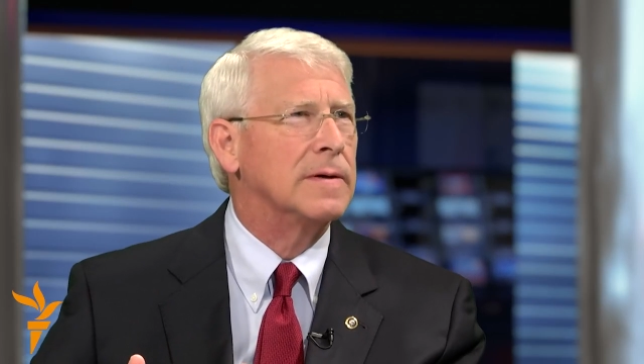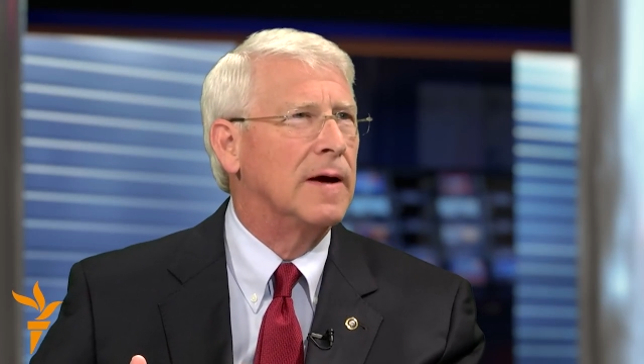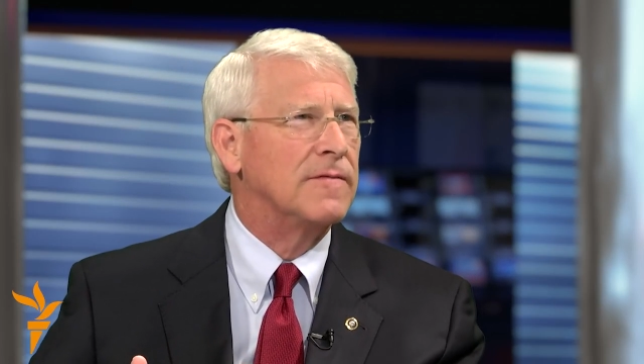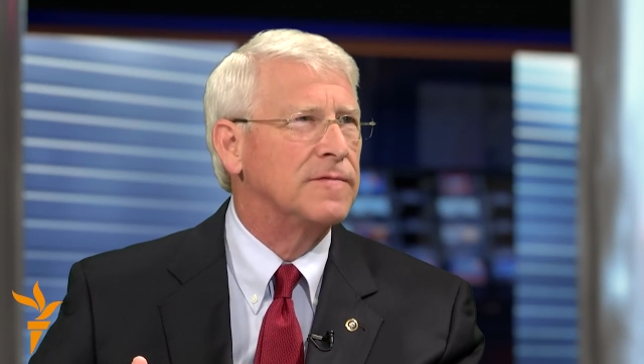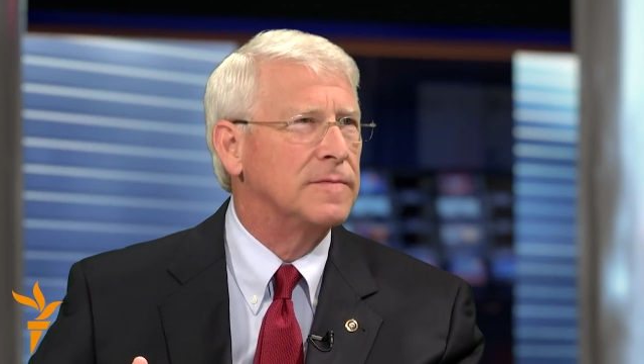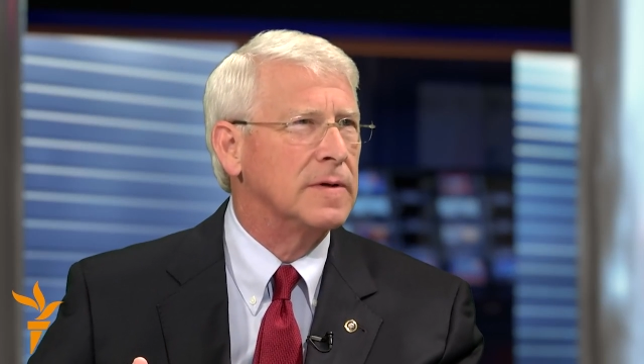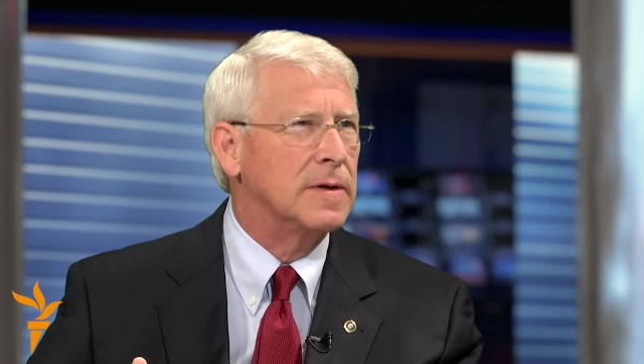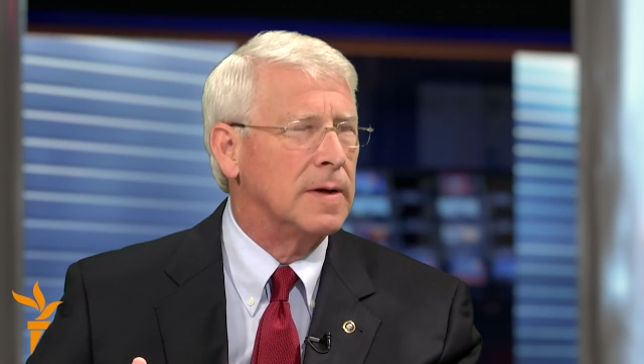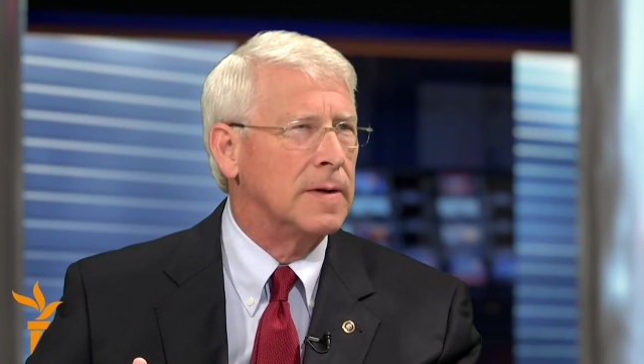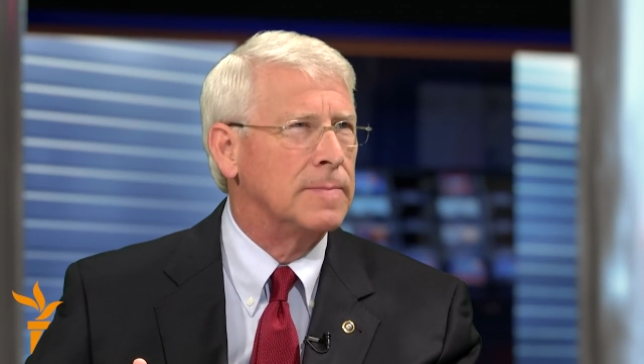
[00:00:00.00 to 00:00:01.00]
of
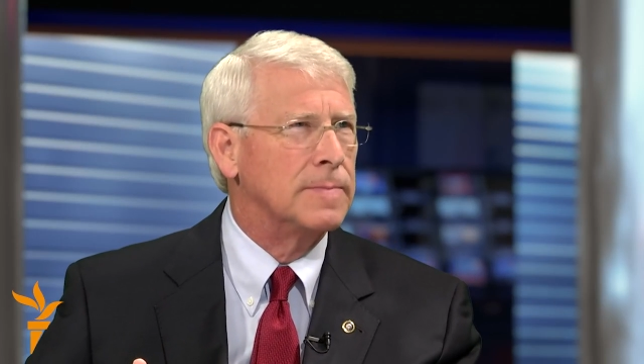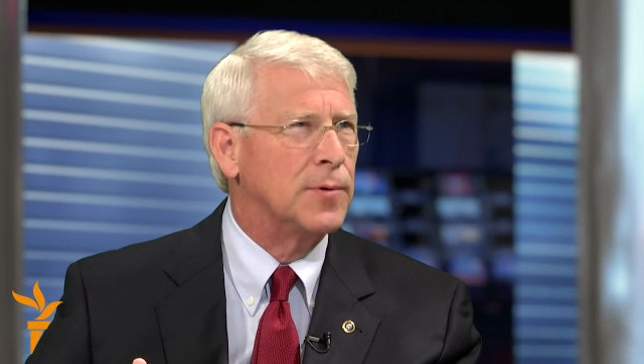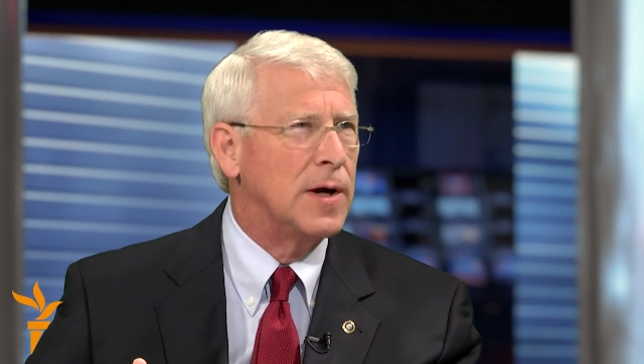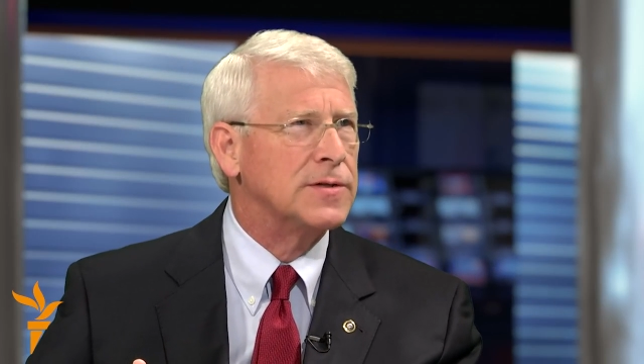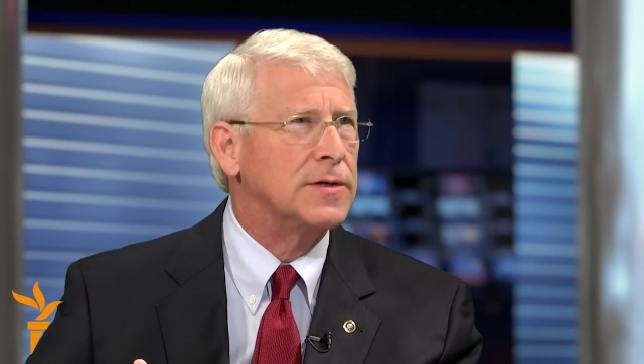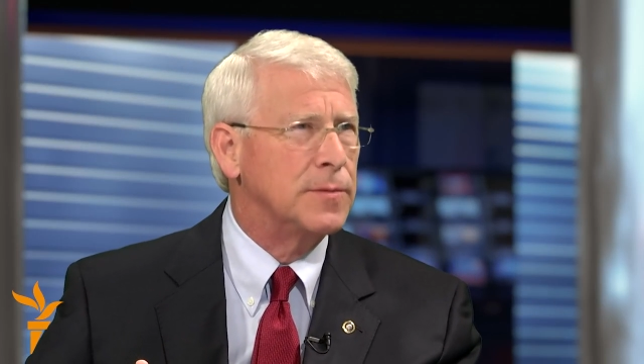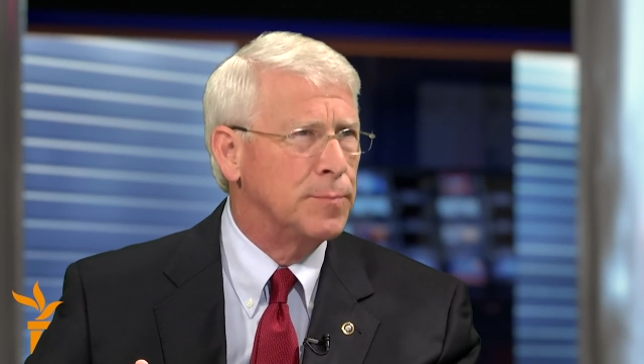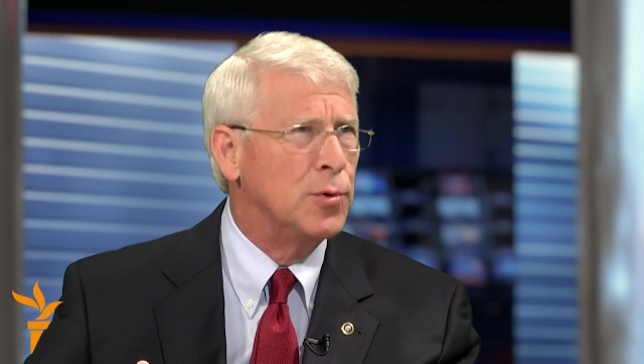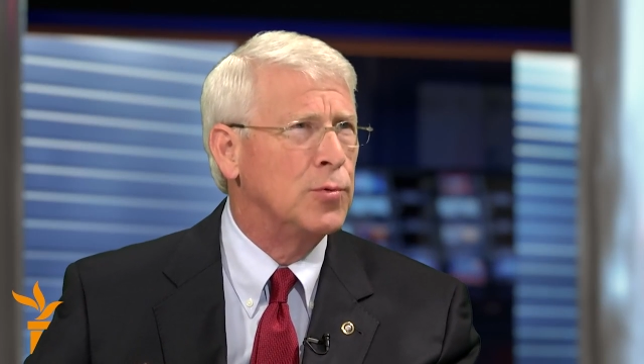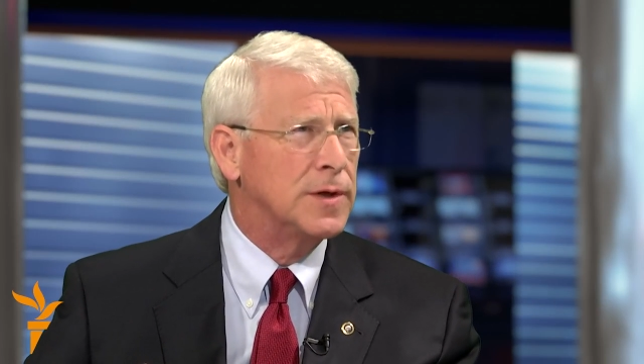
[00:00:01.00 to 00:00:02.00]
President
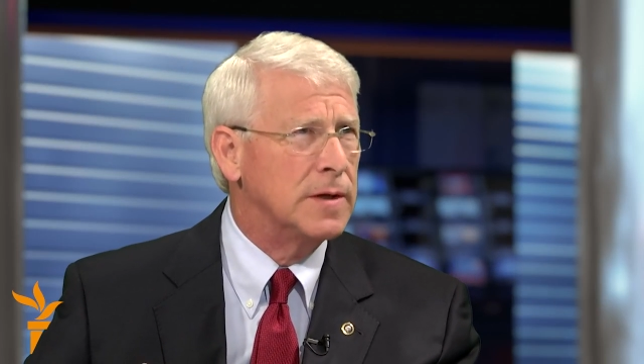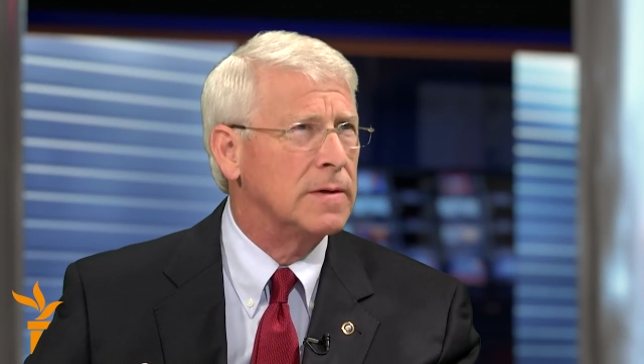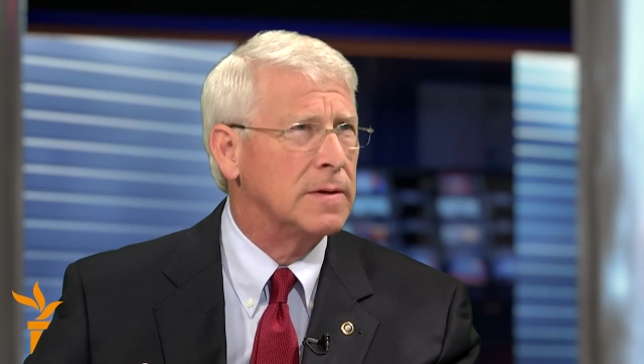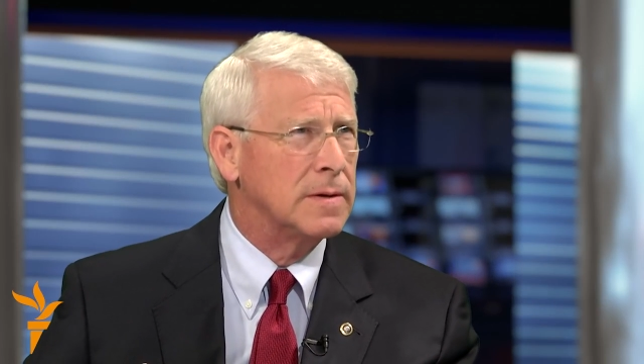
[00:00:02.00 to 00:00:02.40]
Putin